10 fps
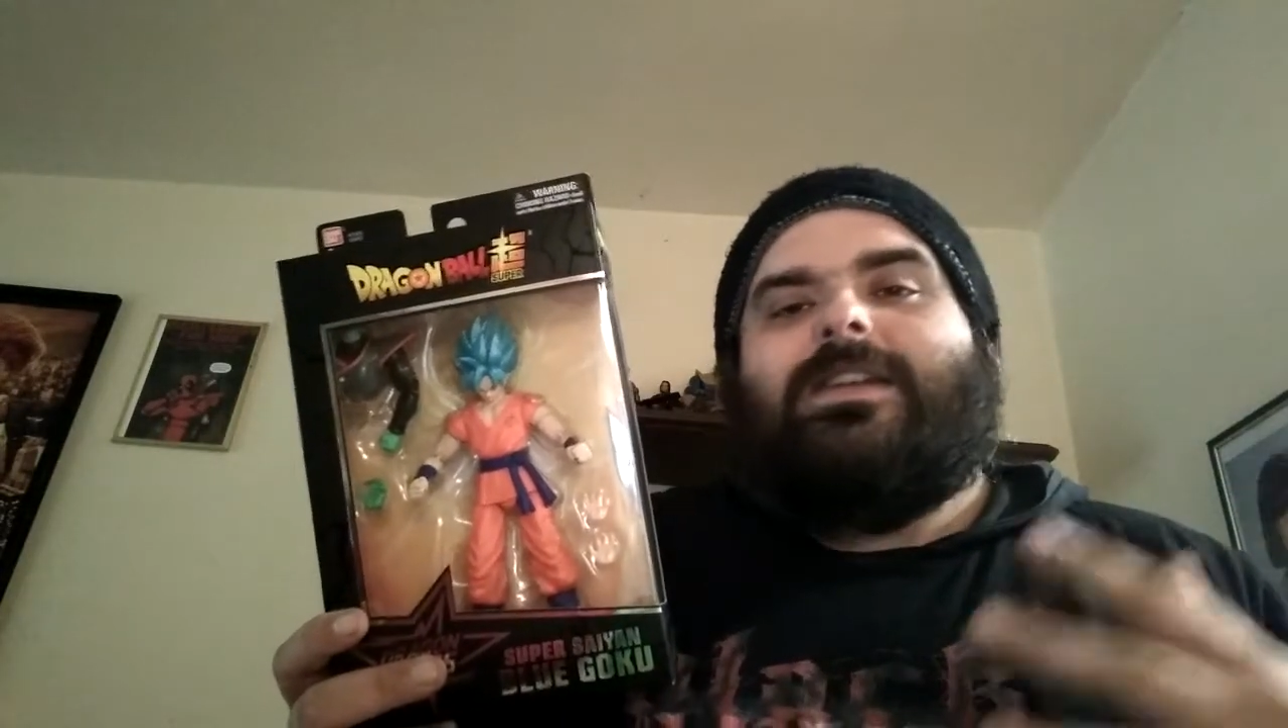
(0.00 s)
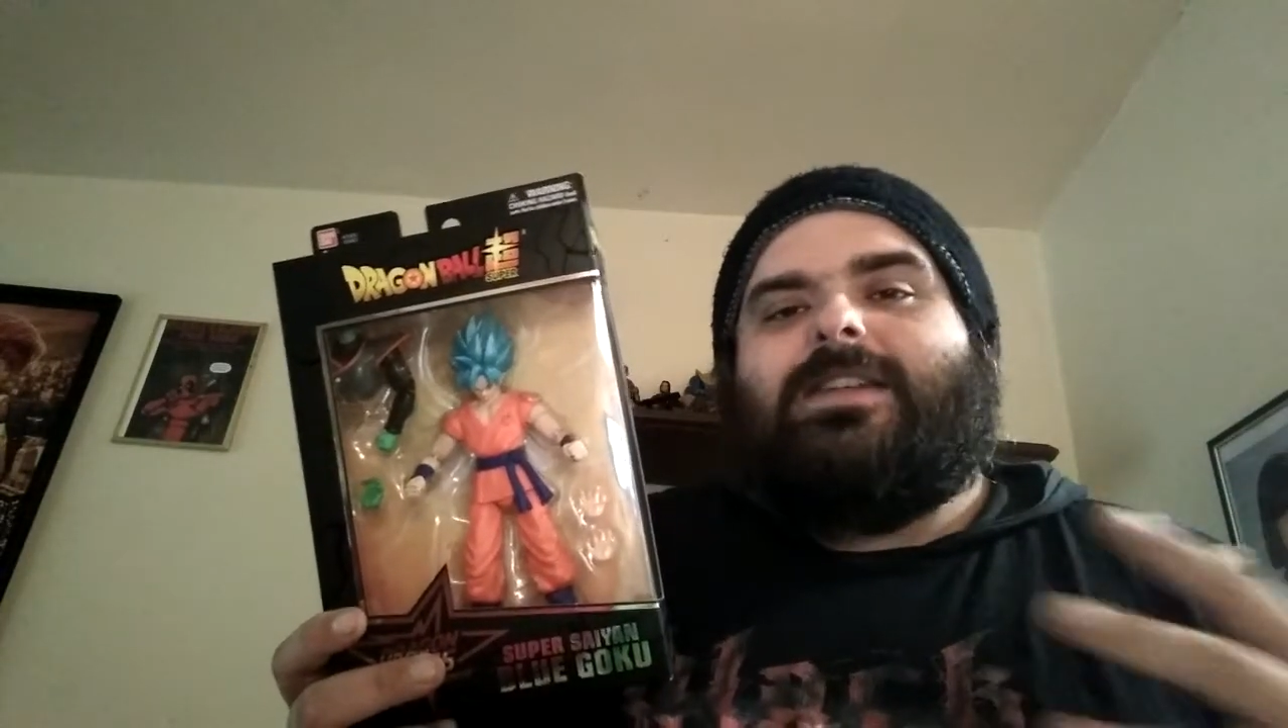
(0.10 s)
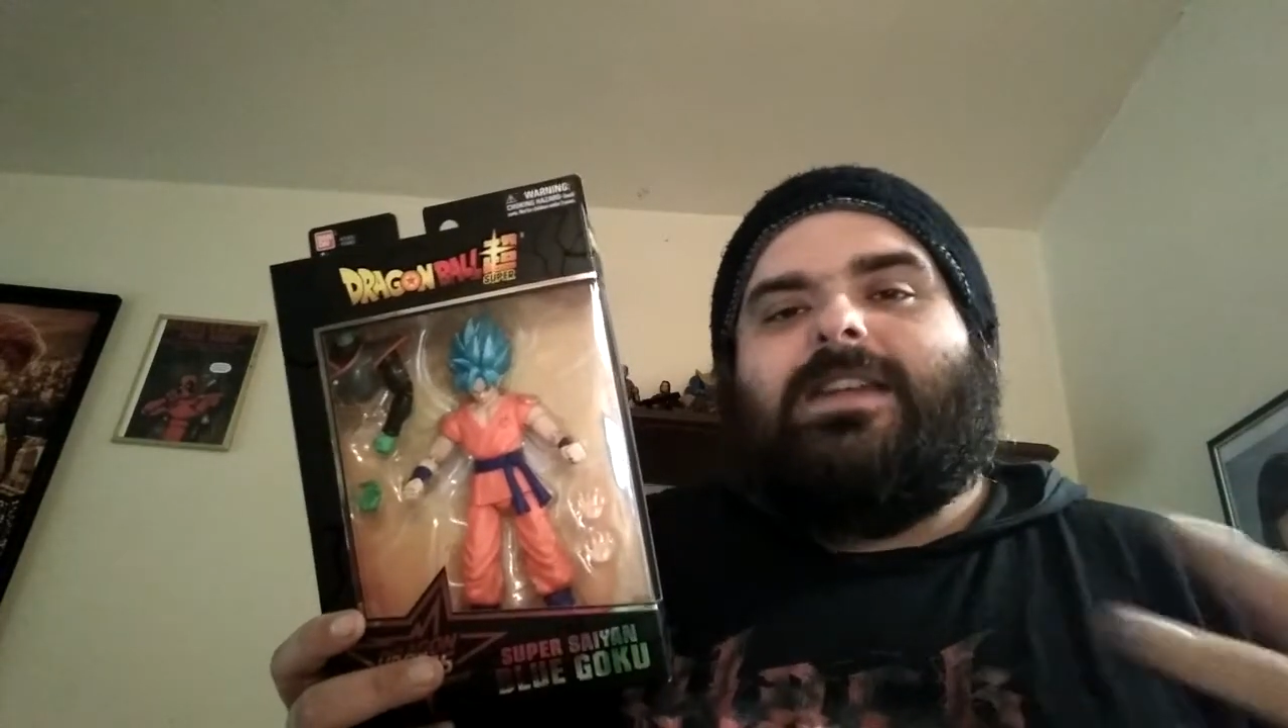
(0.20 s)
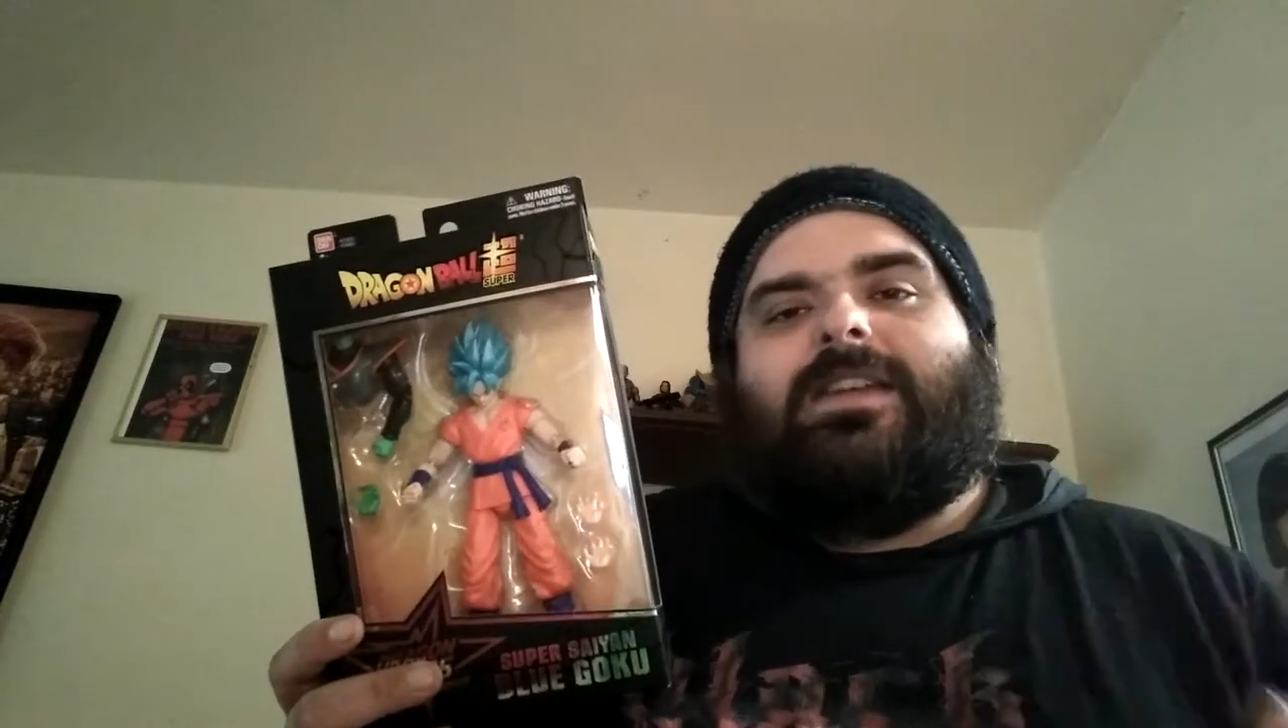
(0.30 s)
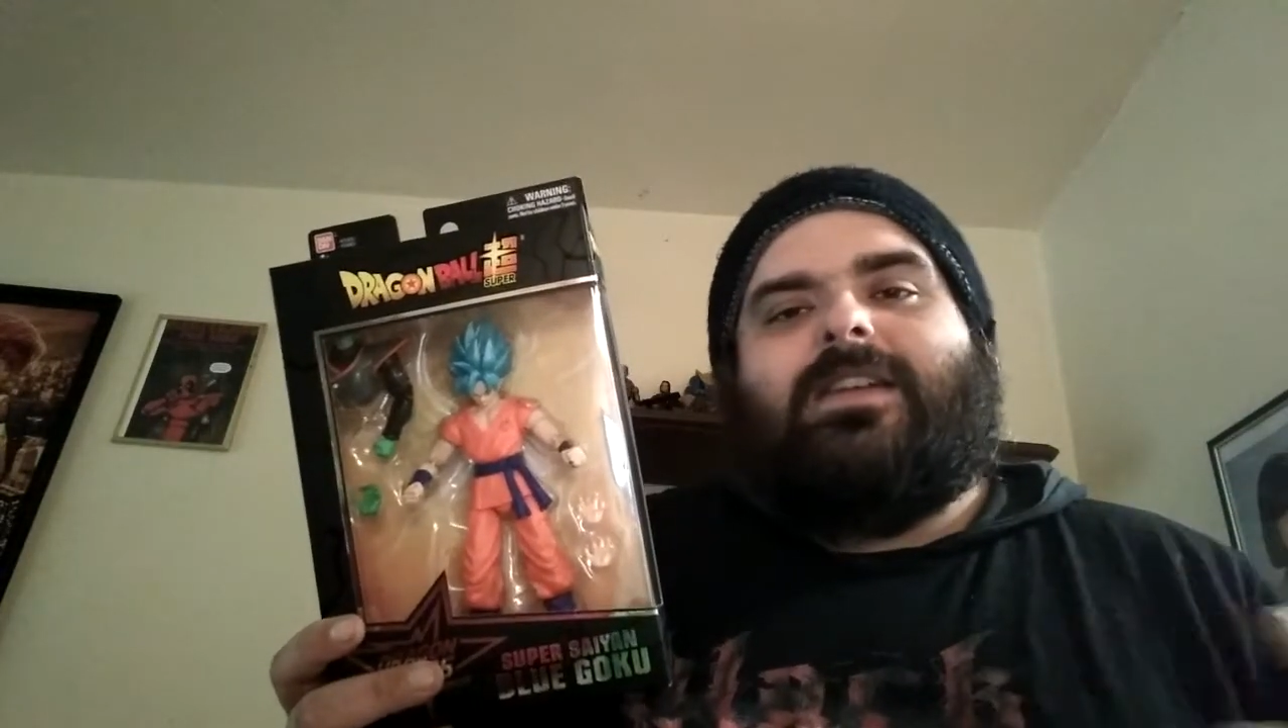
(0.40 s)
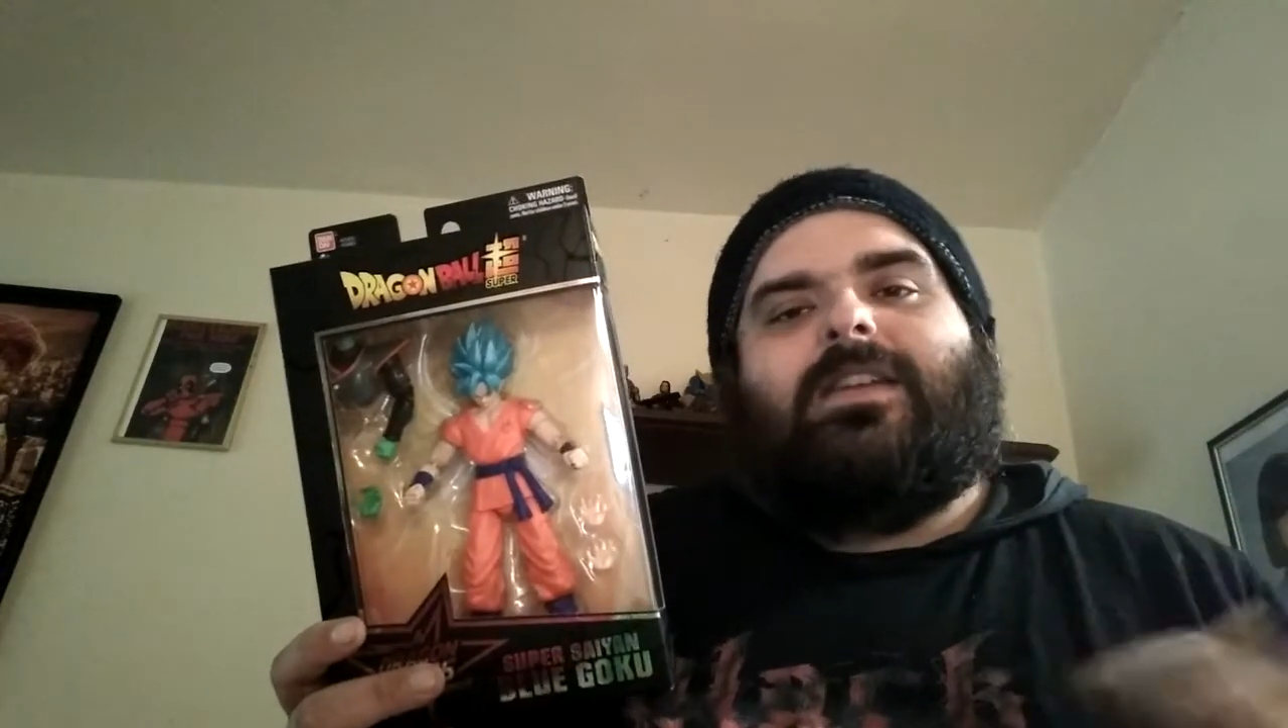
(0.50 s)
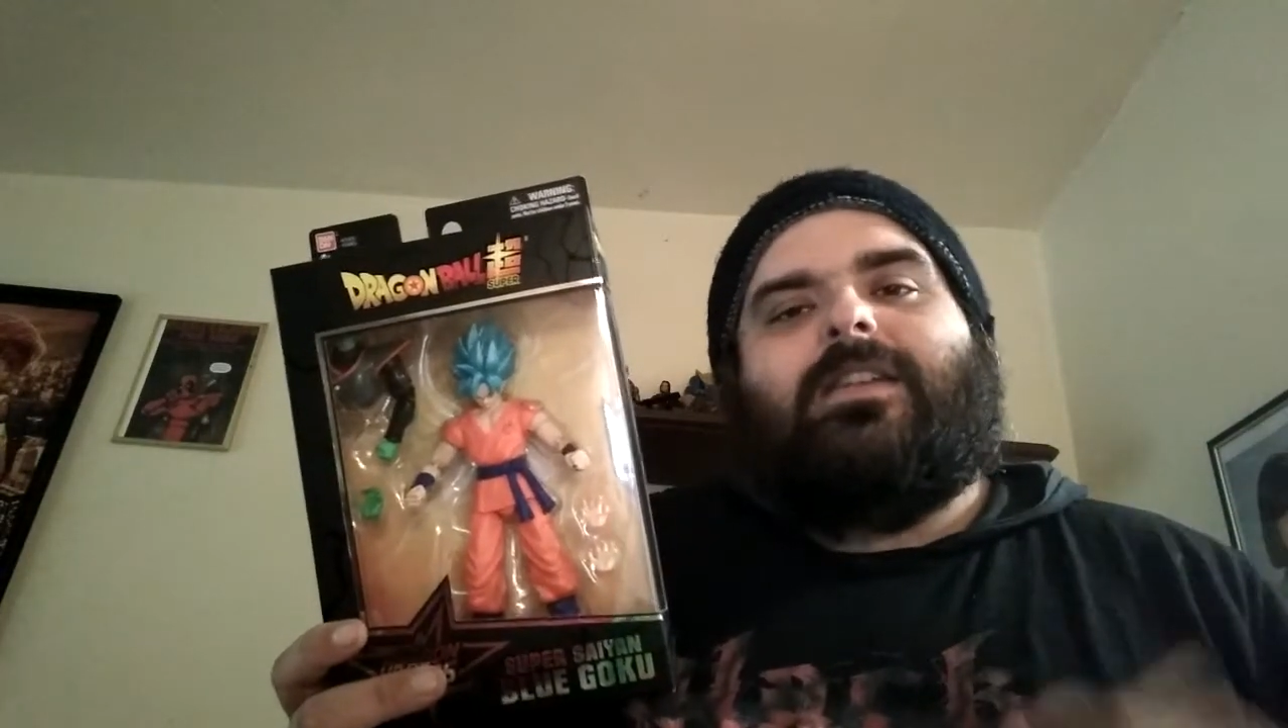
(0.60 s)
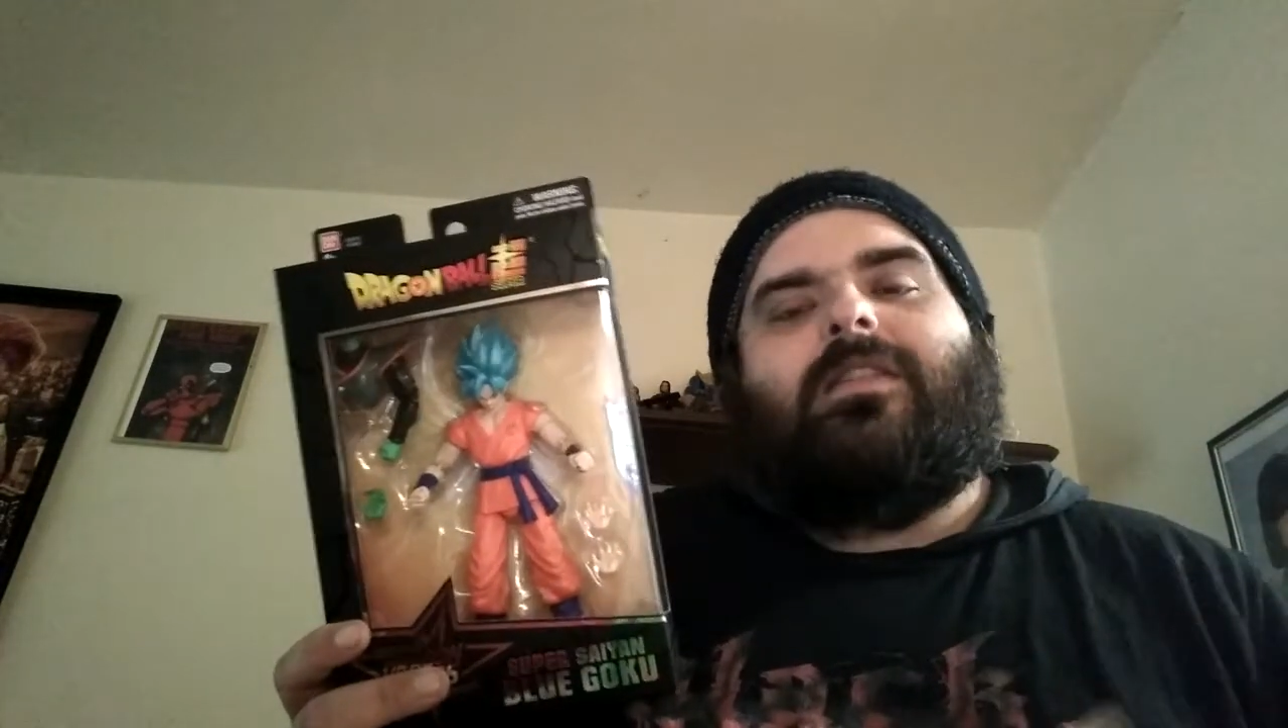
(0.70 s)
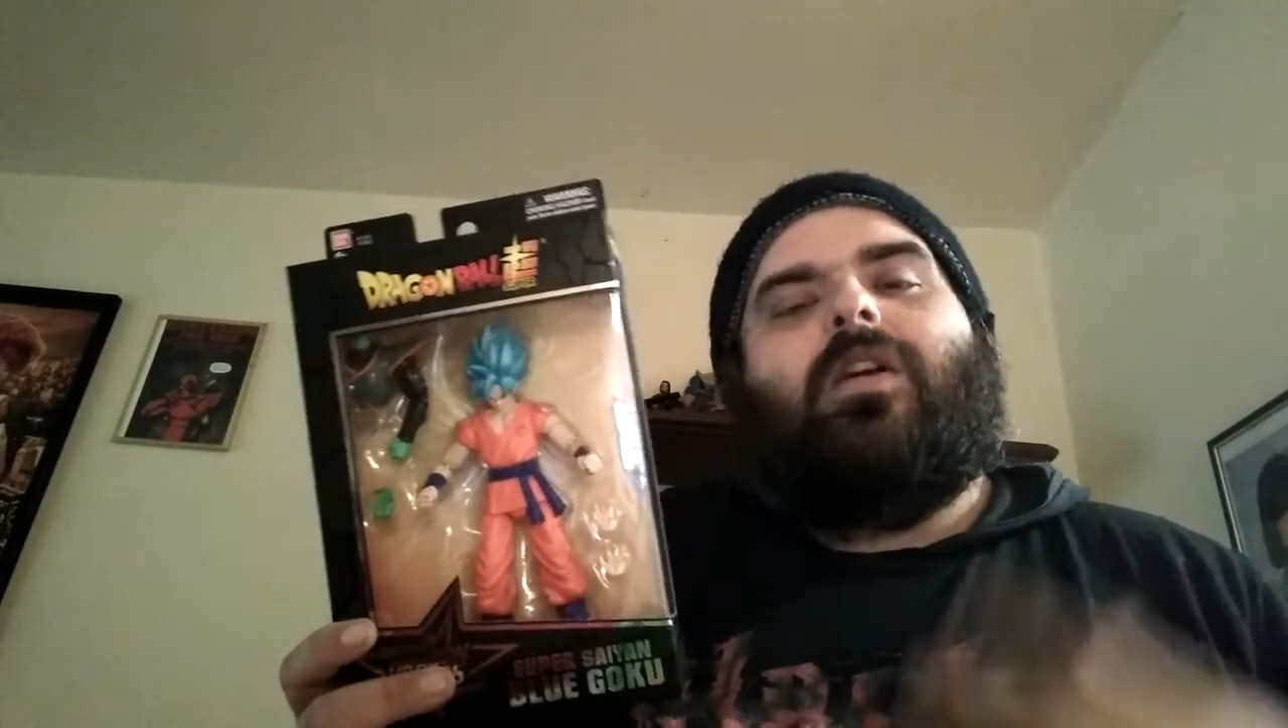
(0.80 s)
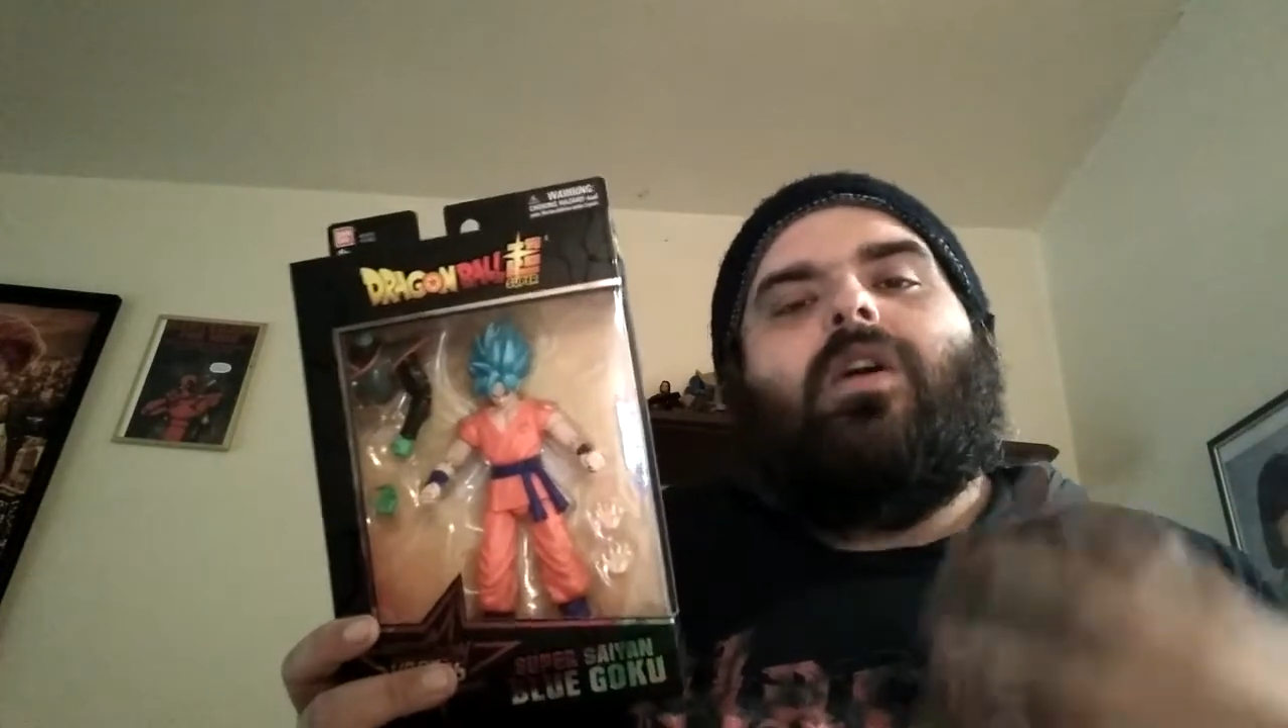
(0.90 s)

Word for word: Tien,